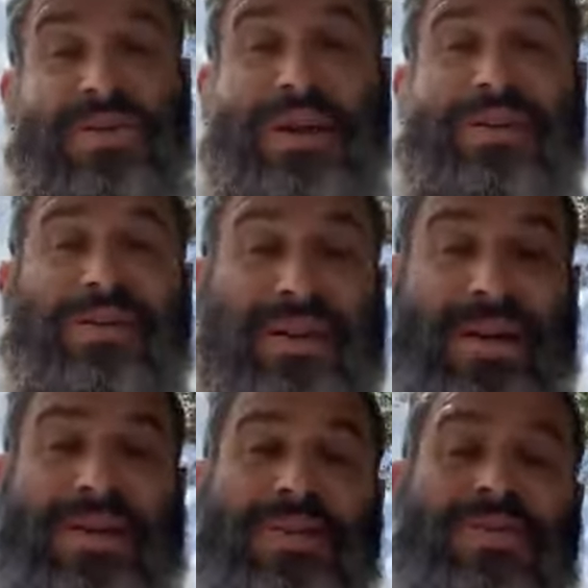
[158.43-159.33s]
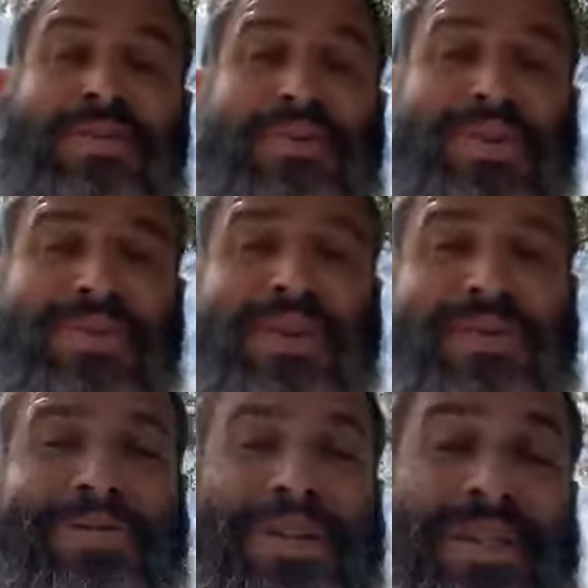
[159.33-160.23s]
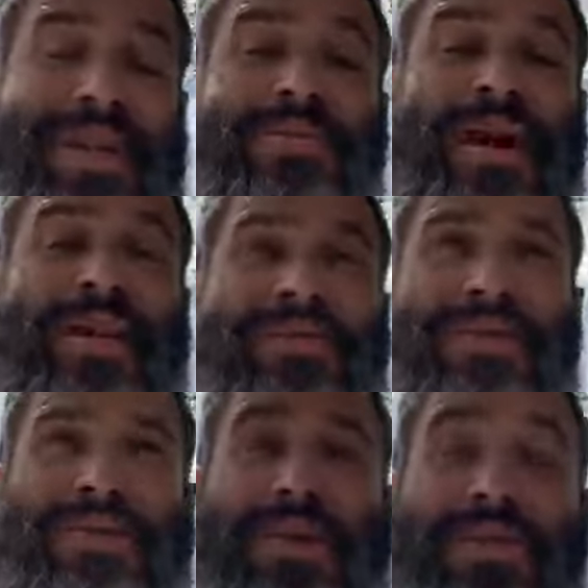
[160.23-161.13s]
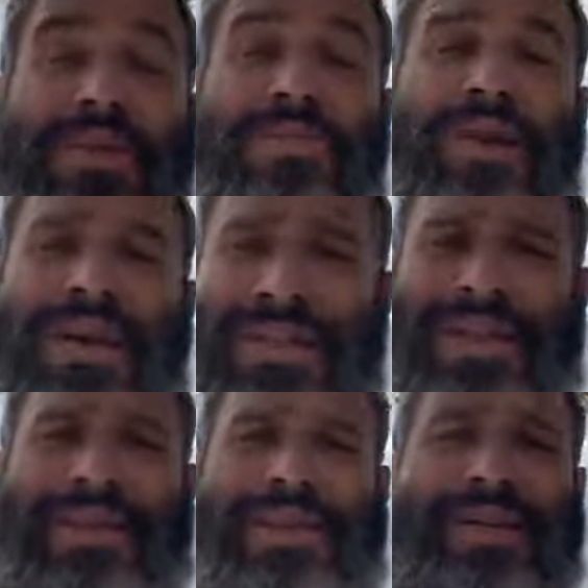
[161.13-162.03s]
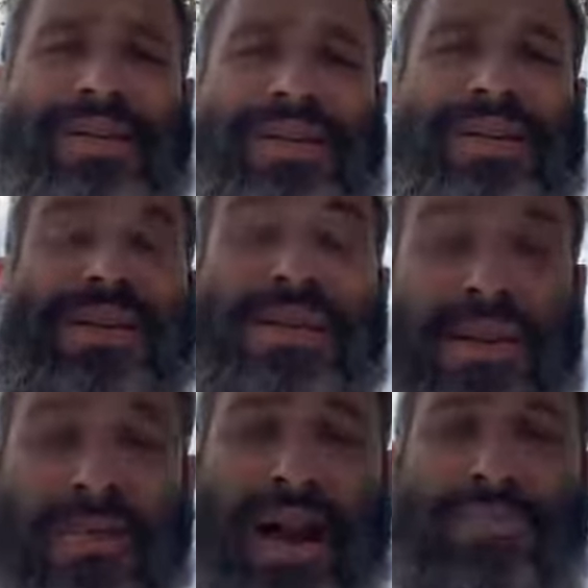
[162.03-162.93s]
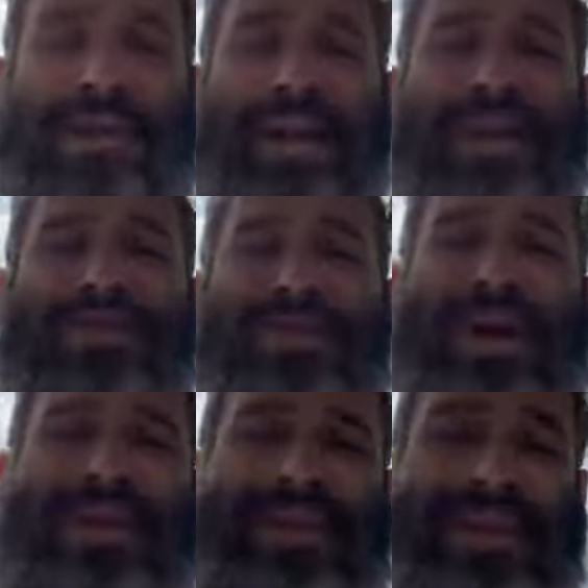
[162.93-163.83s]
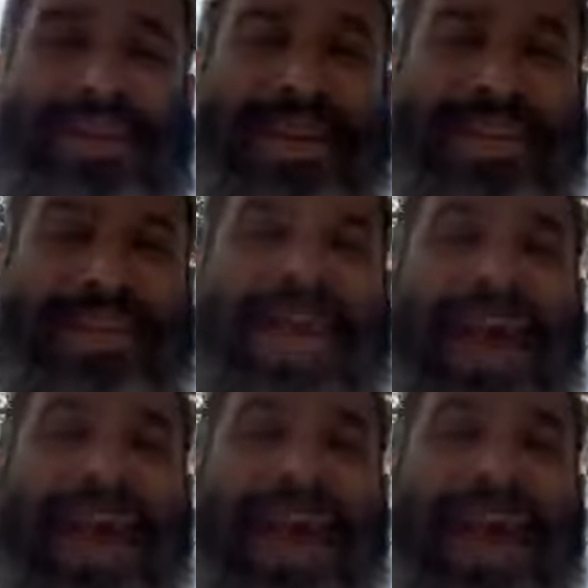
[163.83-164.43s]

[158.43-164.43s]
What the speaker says: Well, the chassid remembers what the Rebbe said, buy the first thing you can buy. He said, deal. They write up a contract. He's